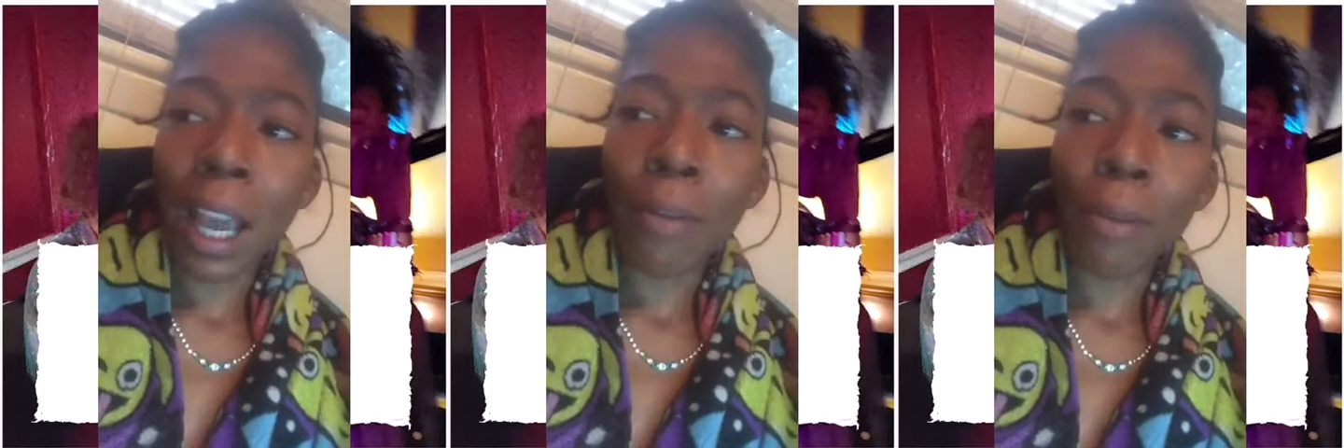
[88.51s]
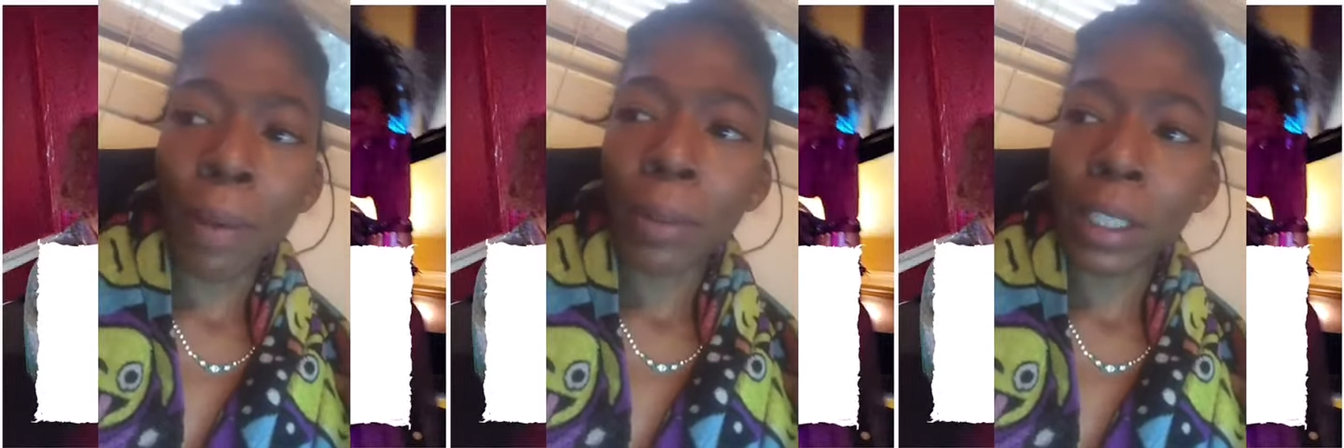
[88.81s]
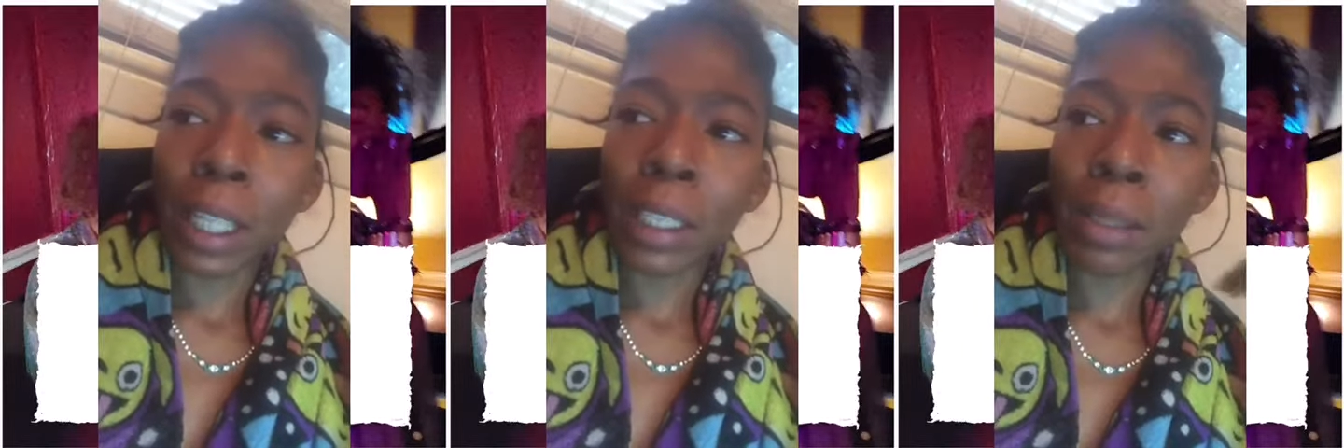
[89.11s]
I remember
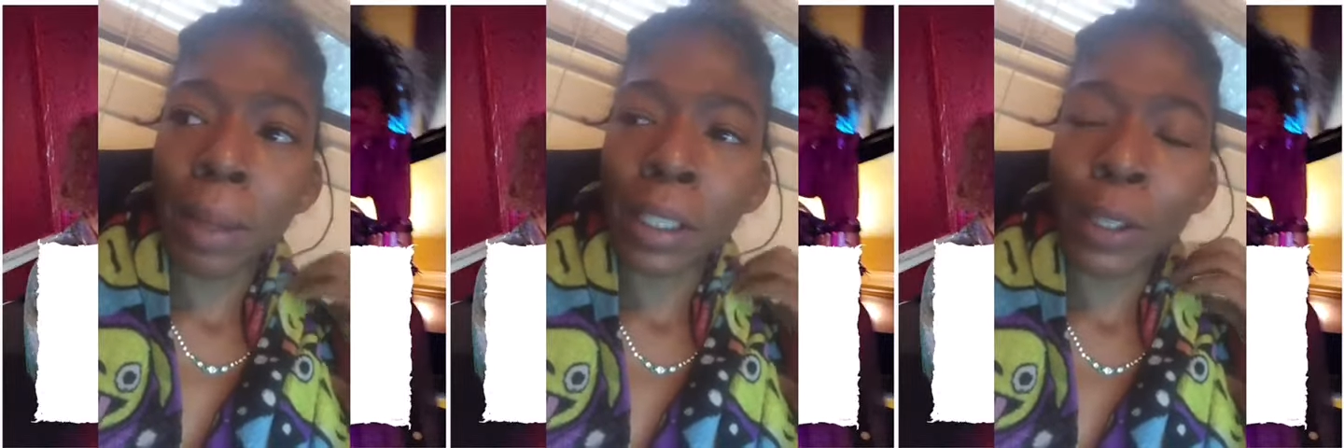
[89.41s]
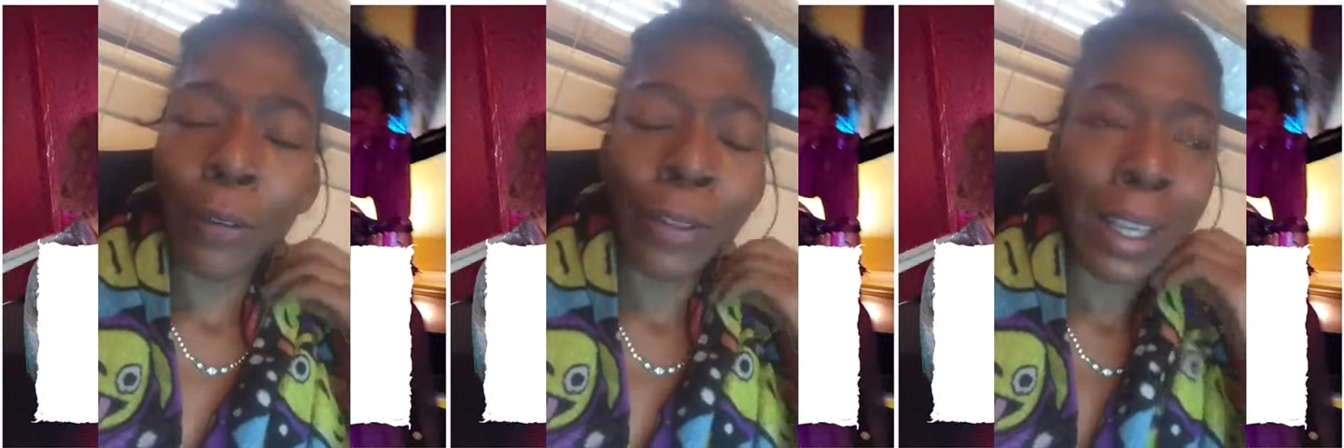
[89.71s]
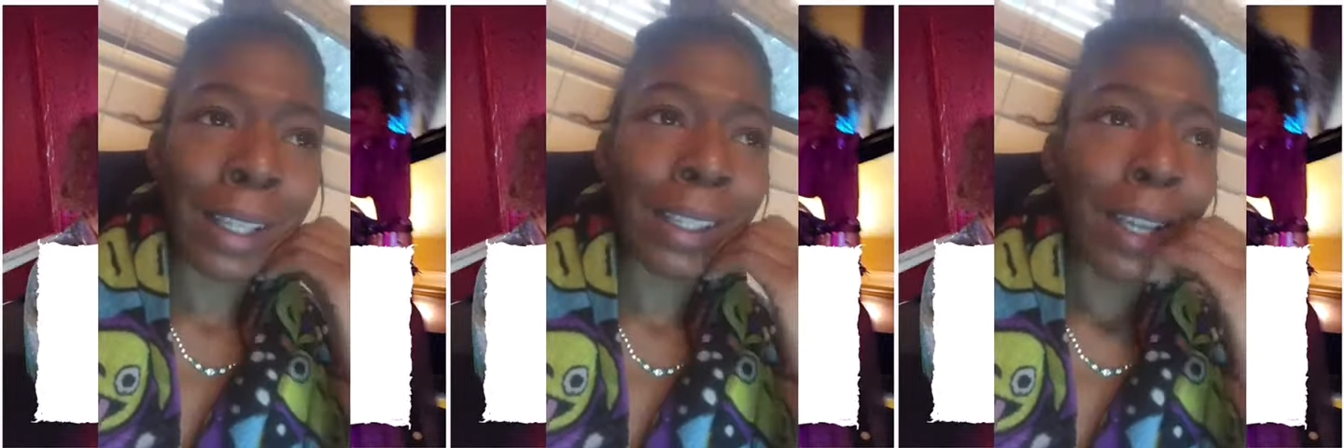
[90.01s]
saying to myself
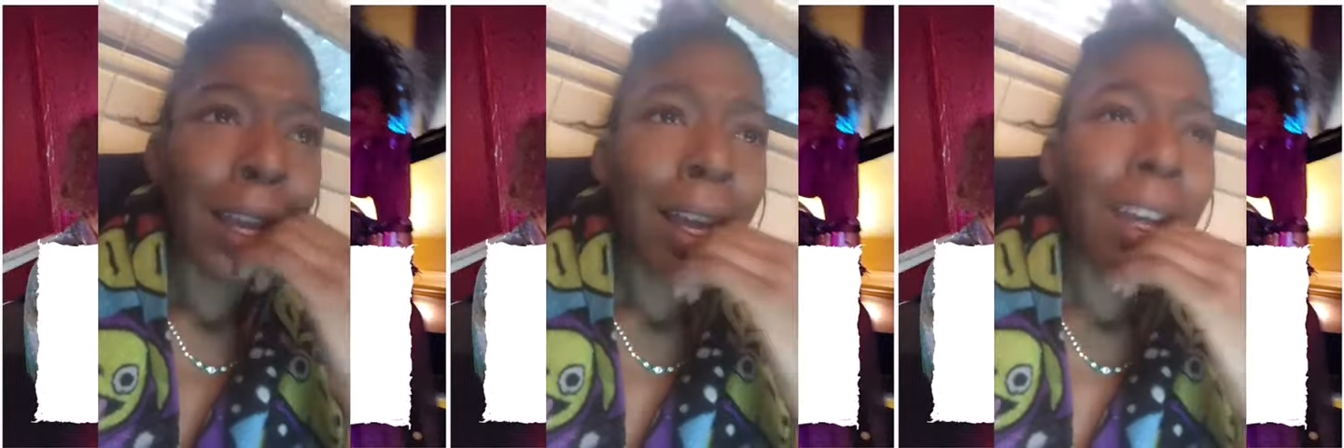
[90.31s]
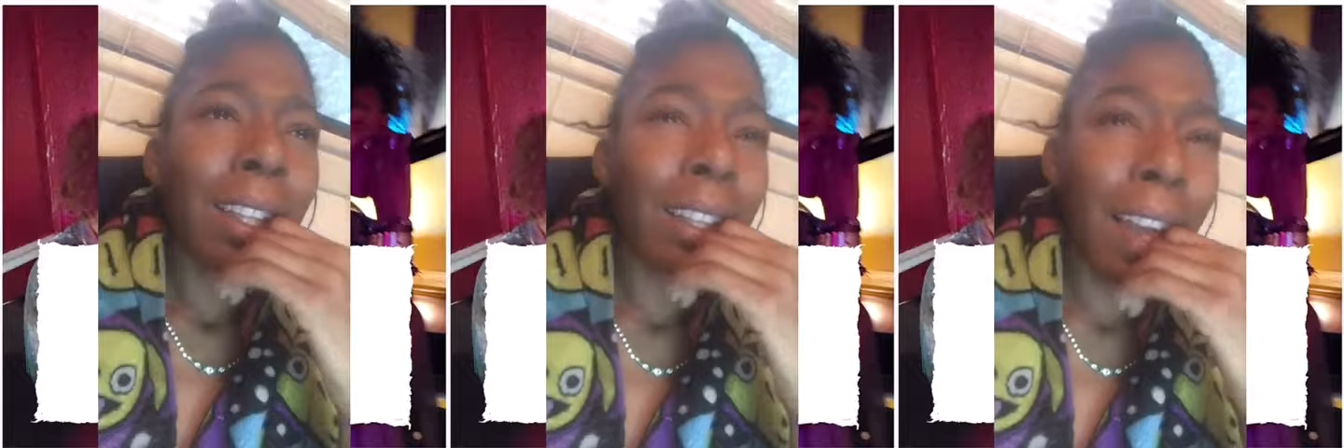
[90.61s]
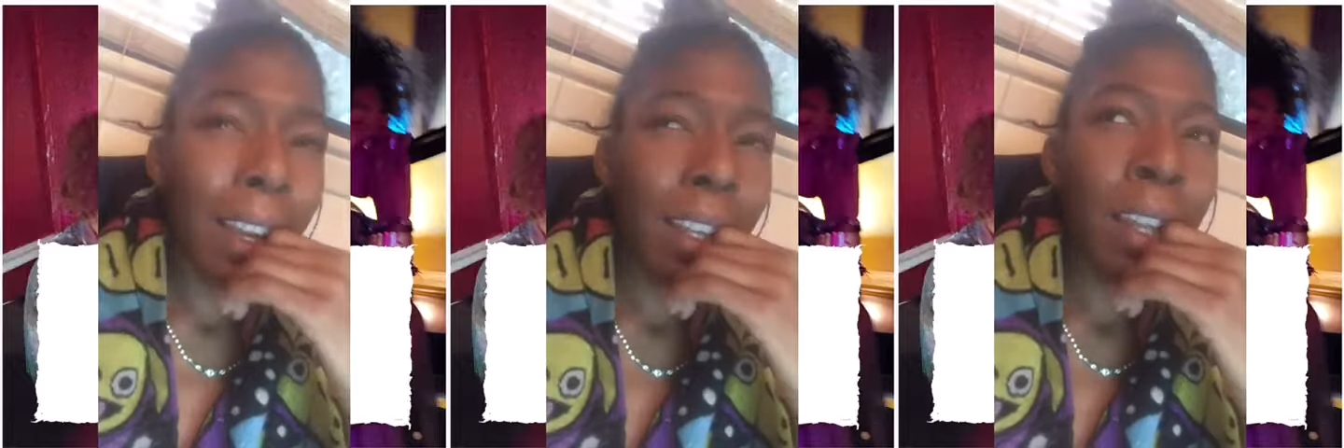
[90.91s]
is, a
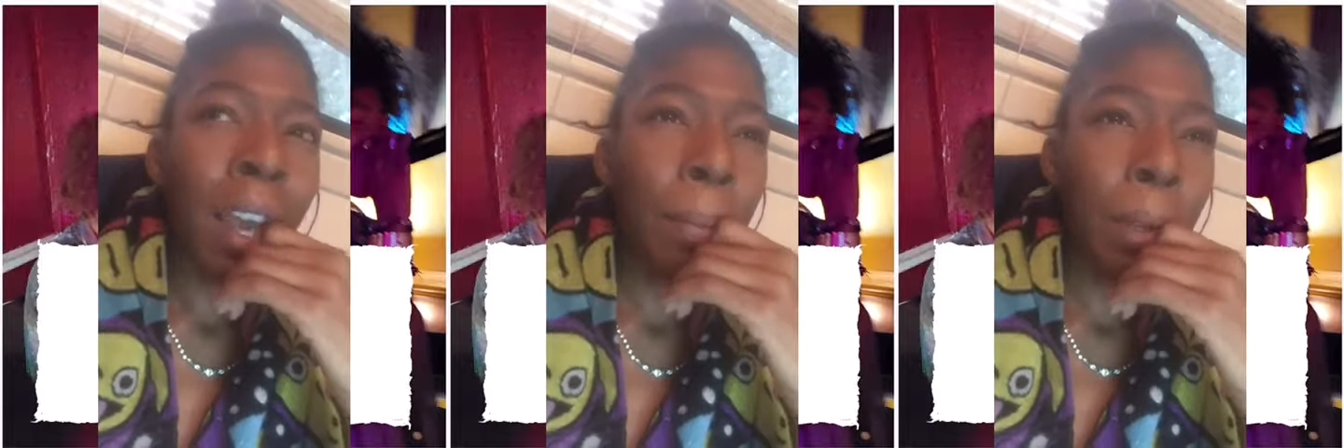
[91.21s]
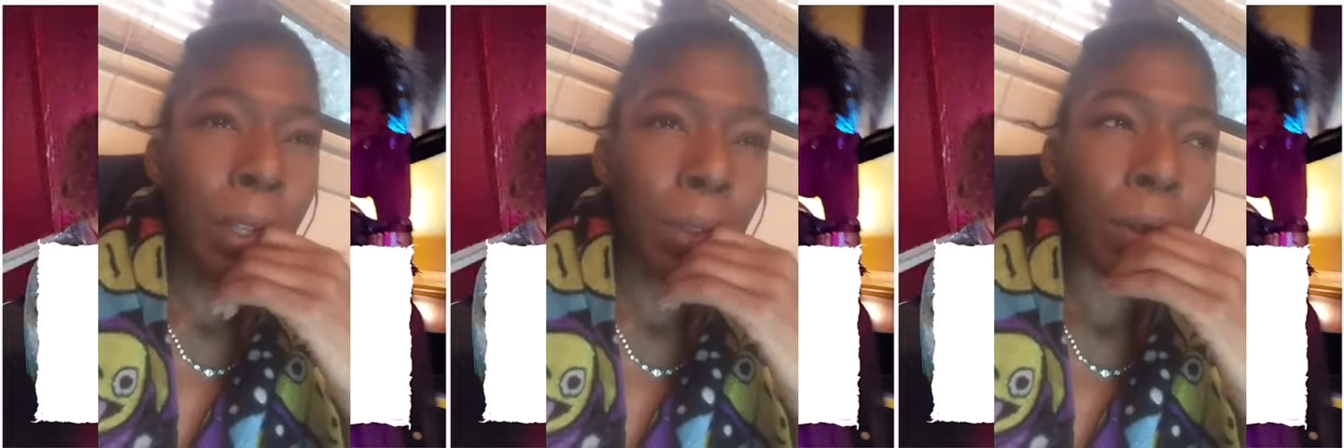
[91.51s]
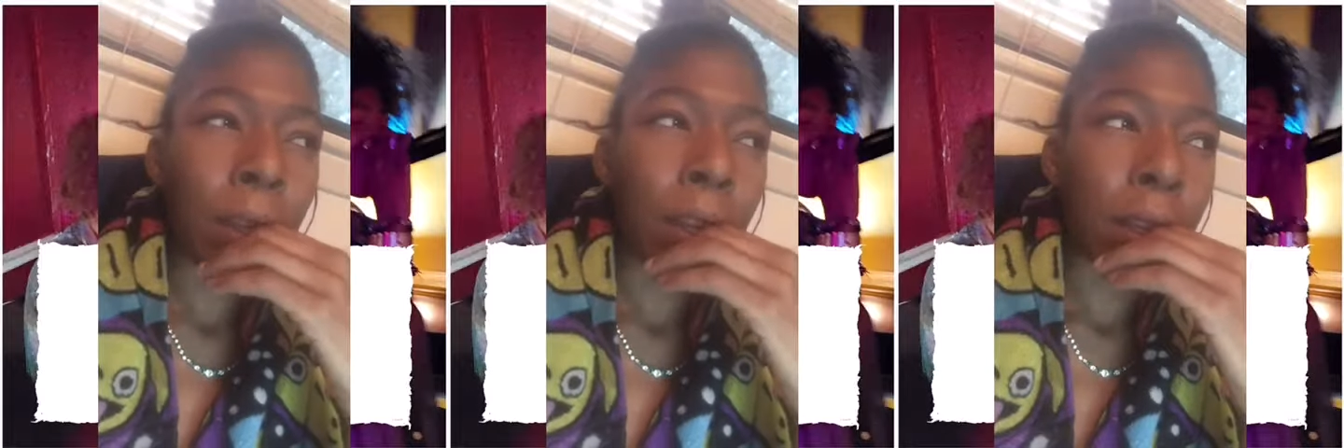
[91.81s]
lot can happen in
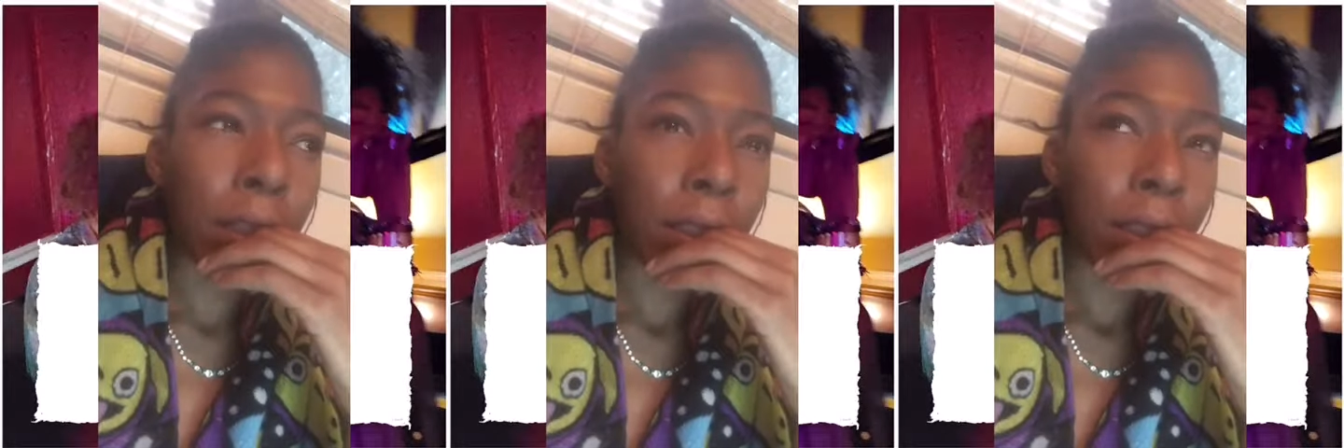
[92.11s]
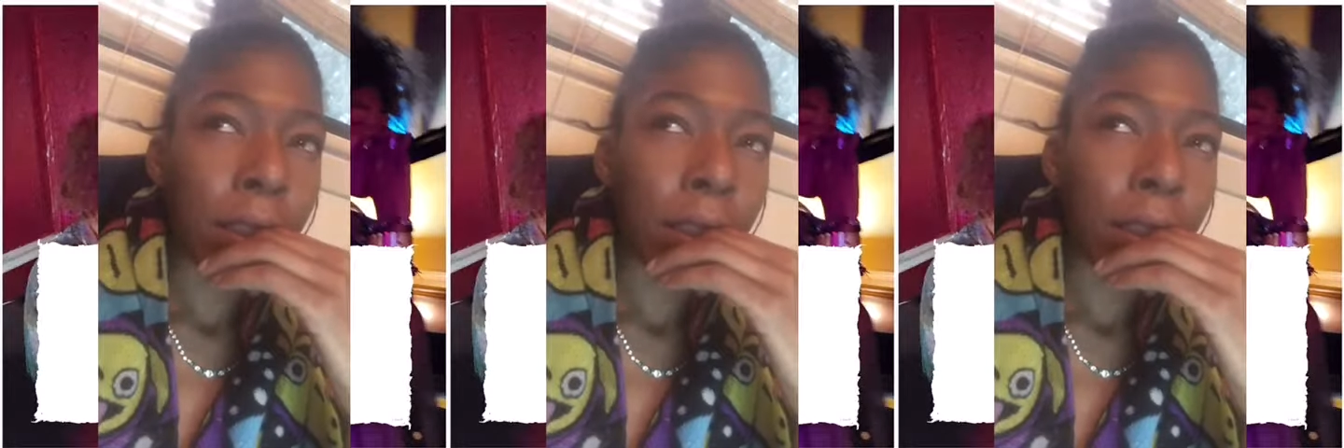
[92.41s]
3 years.